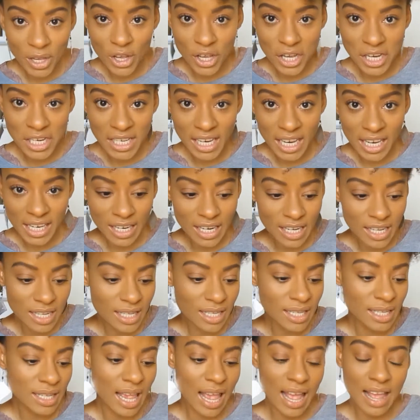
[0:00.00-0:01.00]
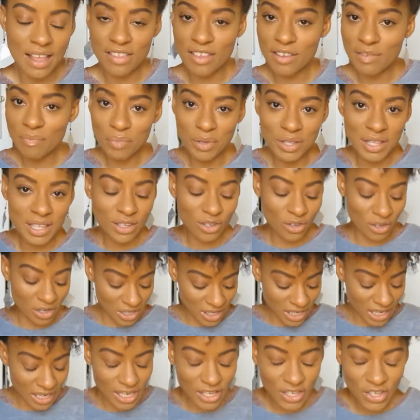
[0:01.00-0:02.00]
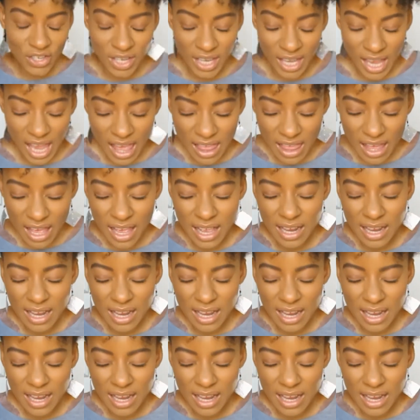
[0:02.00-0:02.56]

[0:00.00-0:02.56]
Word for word: containers and they've put these containers together